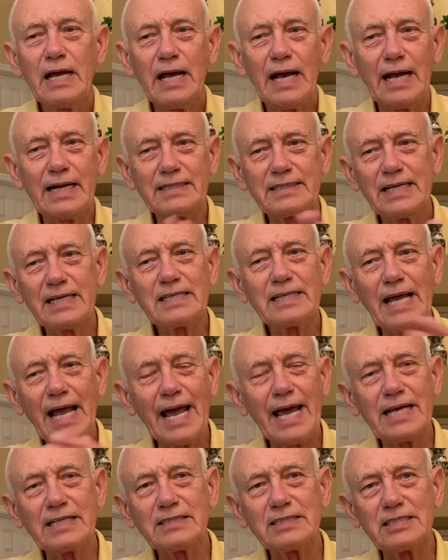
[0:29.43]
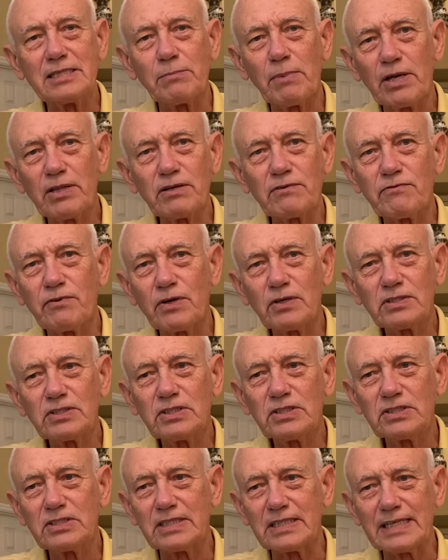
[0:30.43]
I tend to add some other
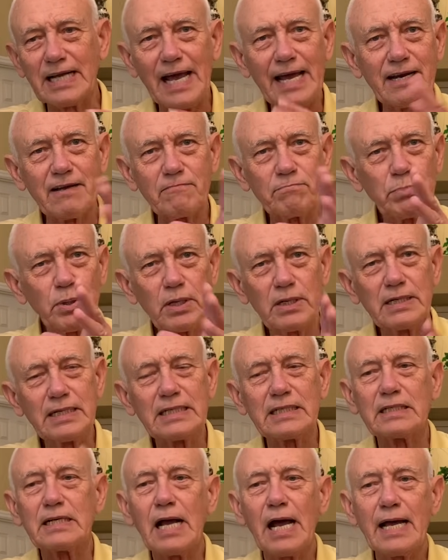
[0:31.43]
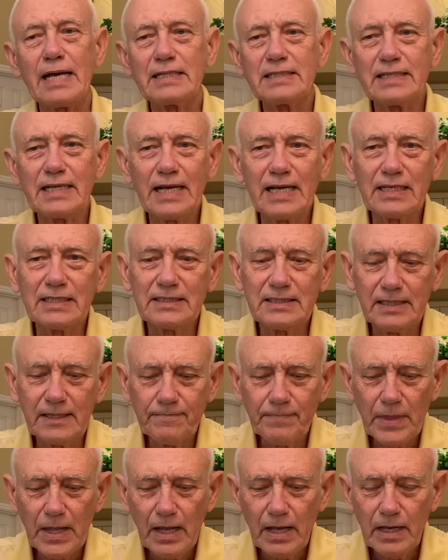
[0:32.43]
verses to kind of put it in context,
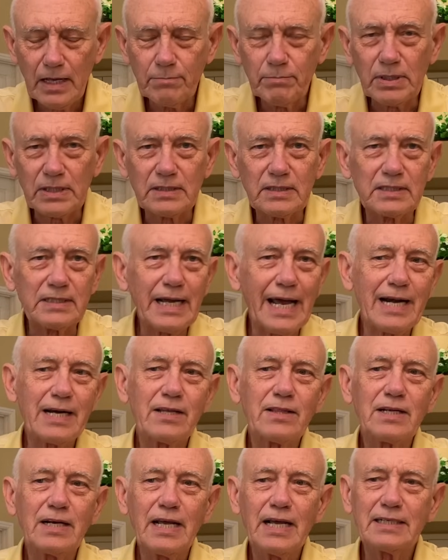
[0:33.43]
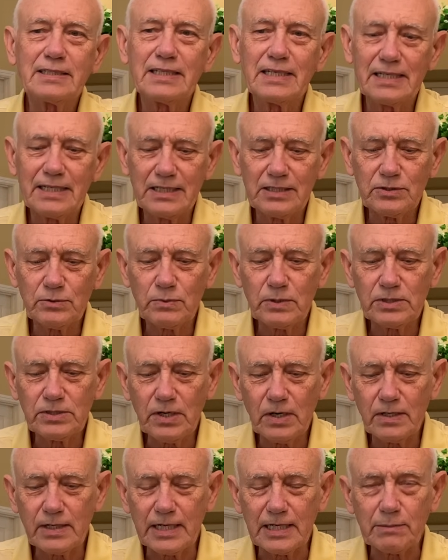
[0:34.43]
but the title of the lesson is
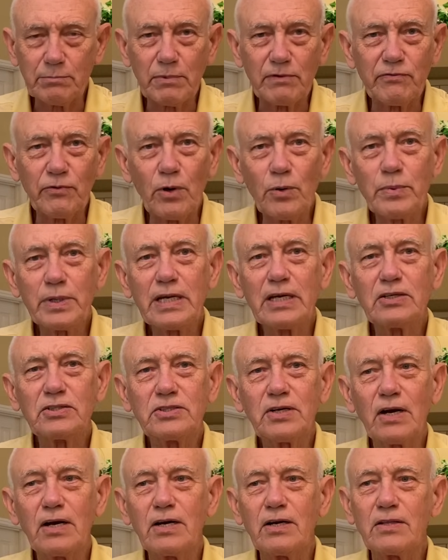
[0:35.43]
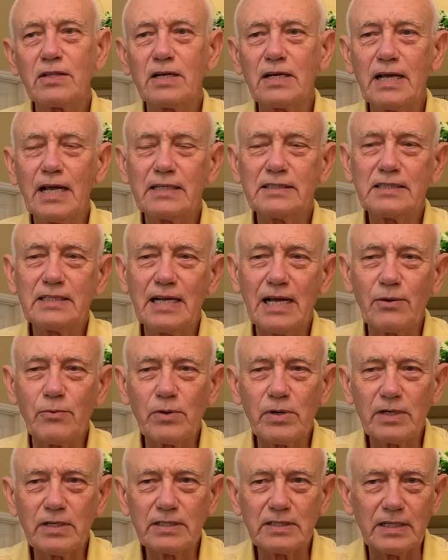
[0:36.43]
Returning. Before we get started on the lesson, I
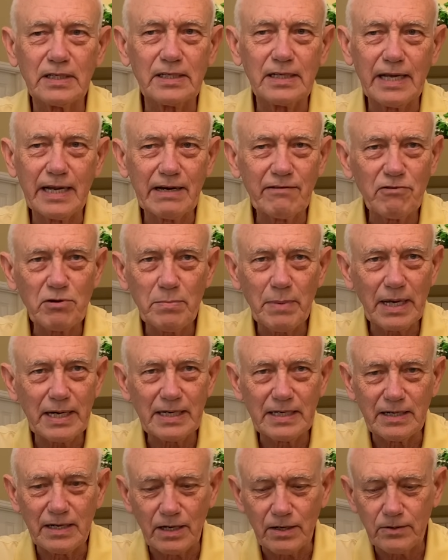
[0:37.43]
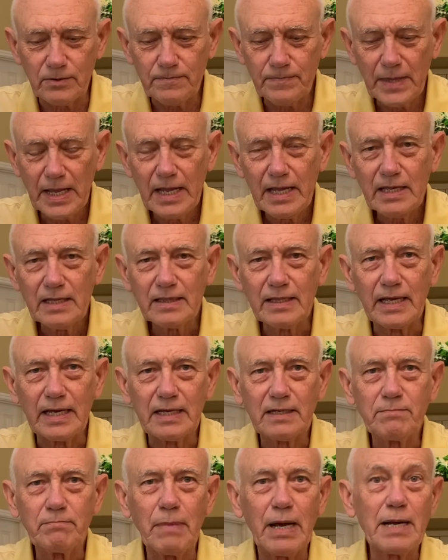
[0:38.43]
wanted to let everybody know
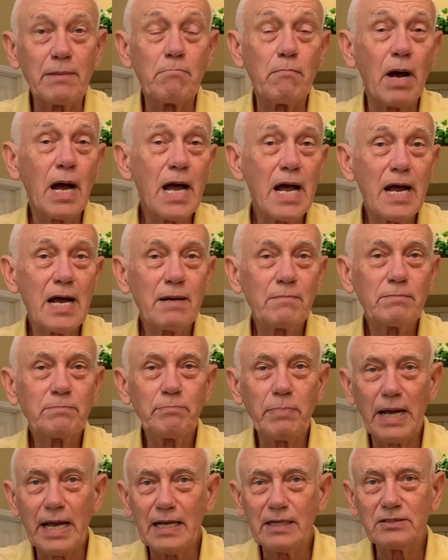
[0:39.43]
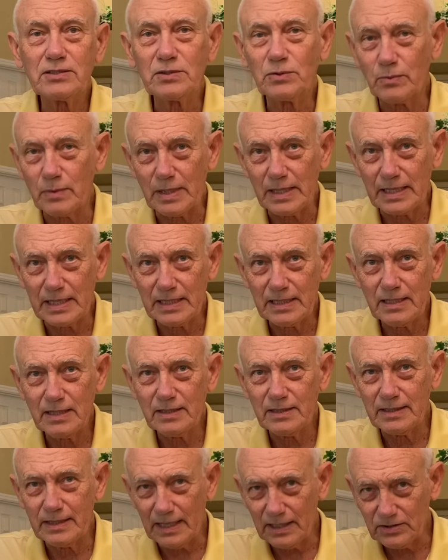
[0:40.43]
that my mom passed away
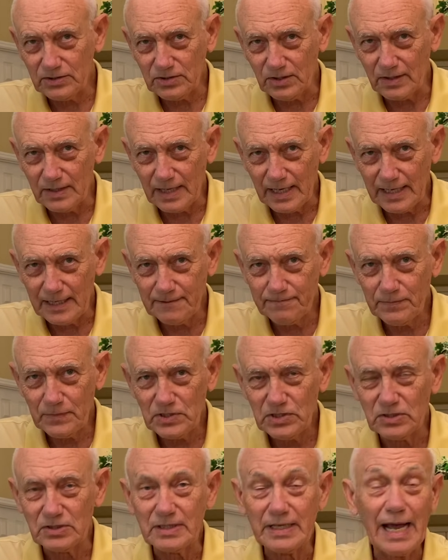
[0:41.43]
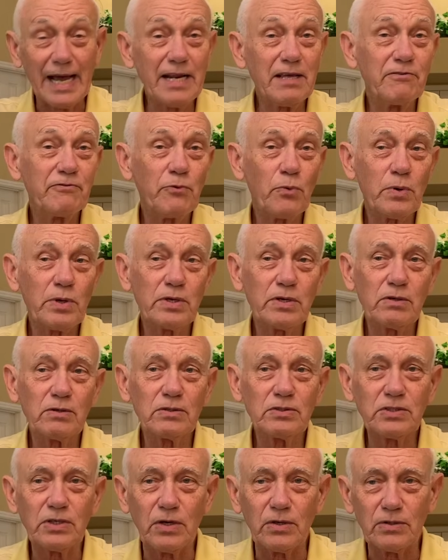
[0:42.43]
yesterday. She's ninety-four
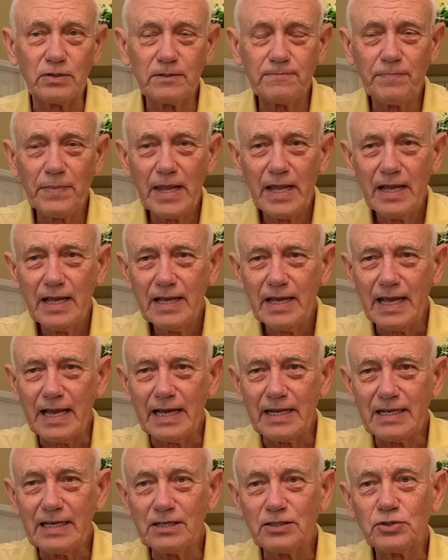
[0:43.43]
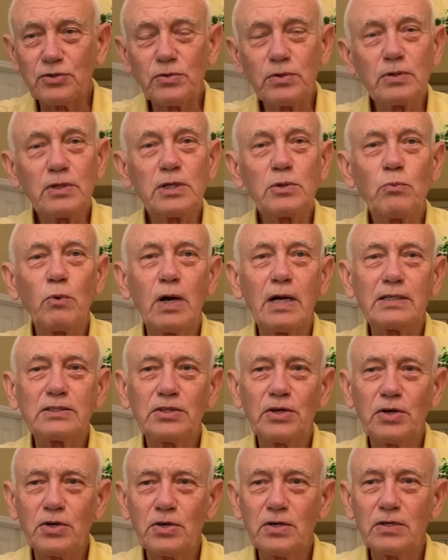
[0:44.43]
years old, and it truly was
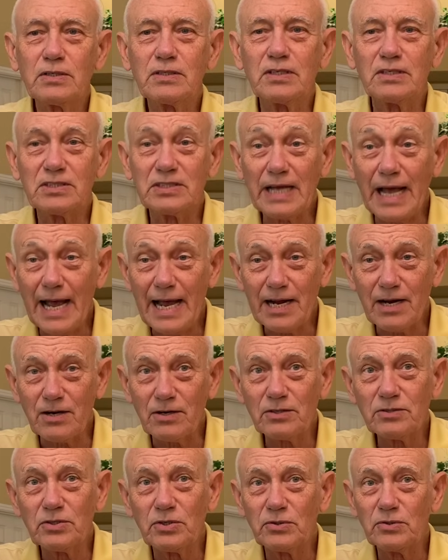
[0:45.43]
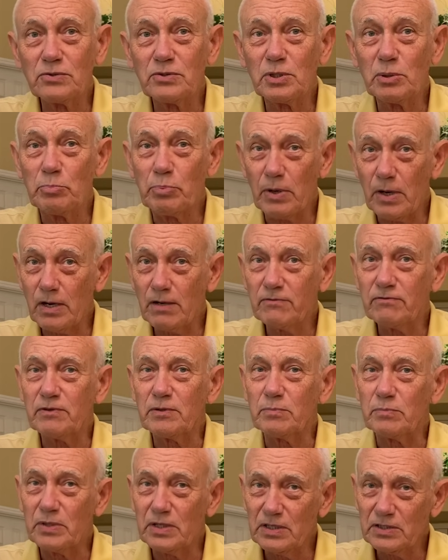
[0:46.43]
her desire to depart
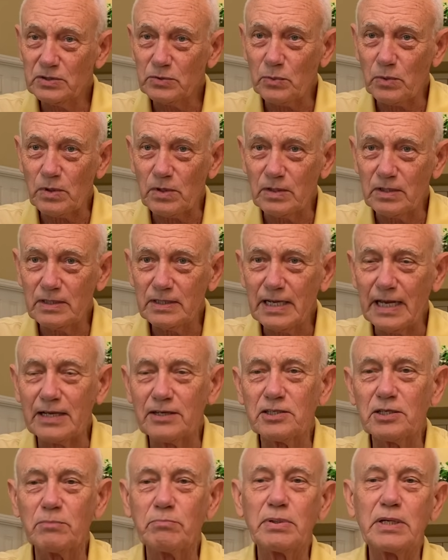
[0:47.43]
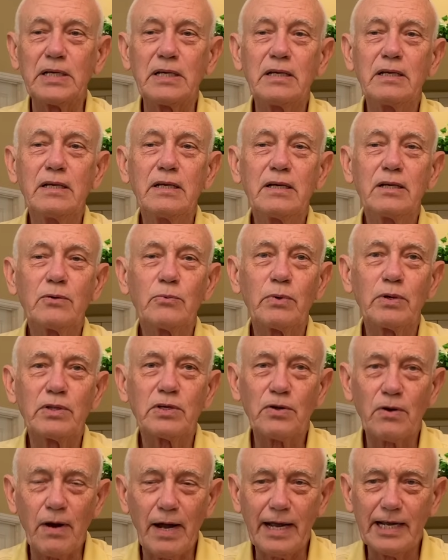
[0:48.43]
from this world and to be with
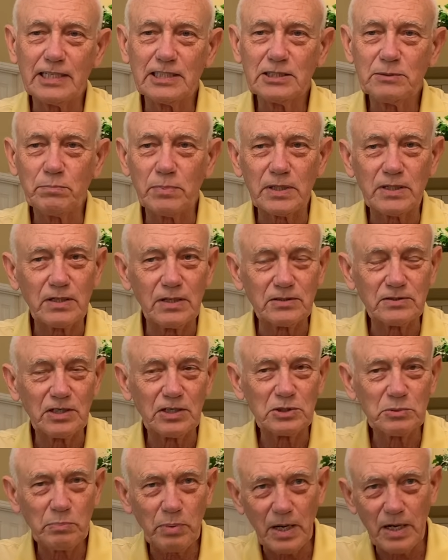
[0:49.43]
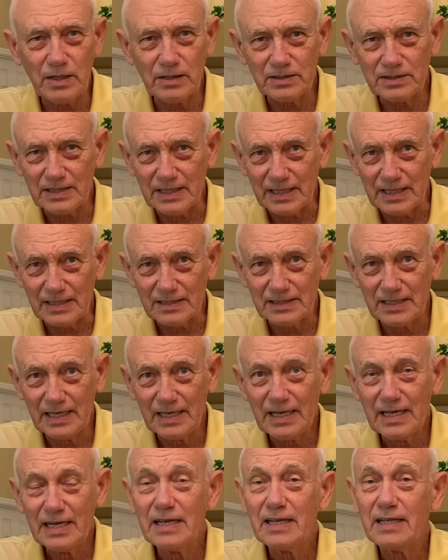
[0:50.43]
Christ, because as Paul says,
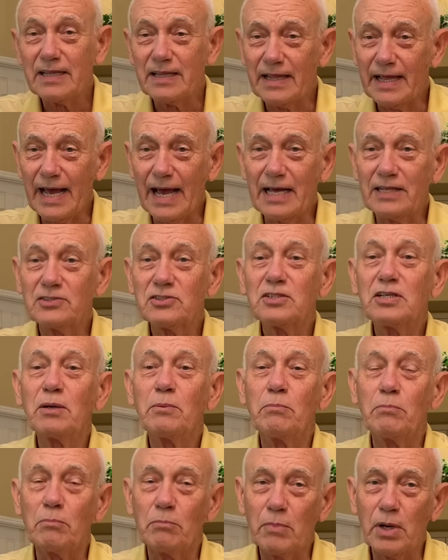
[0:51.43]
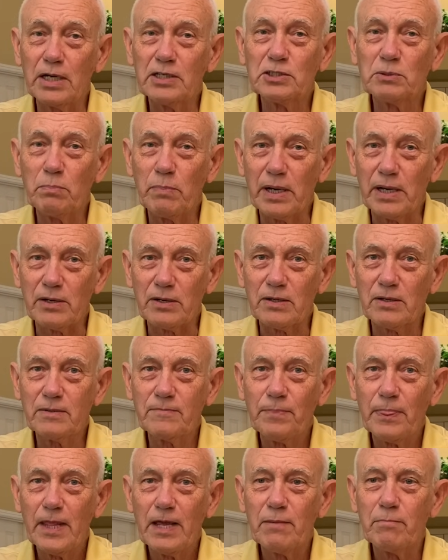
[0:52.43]
that's much better
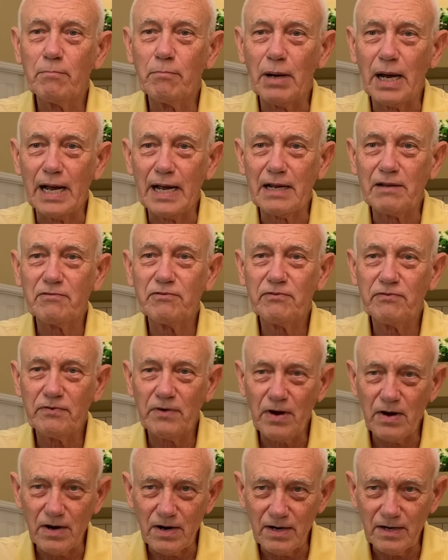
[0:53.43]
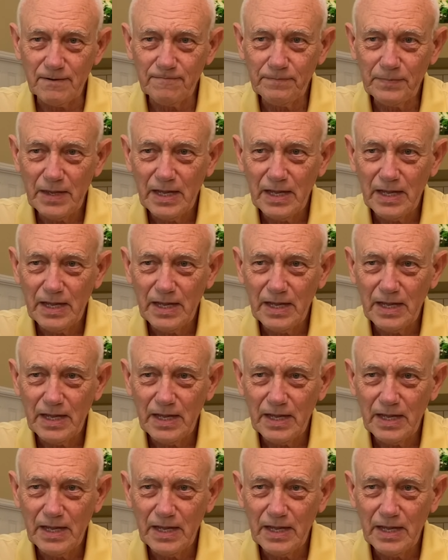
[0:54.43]
by far.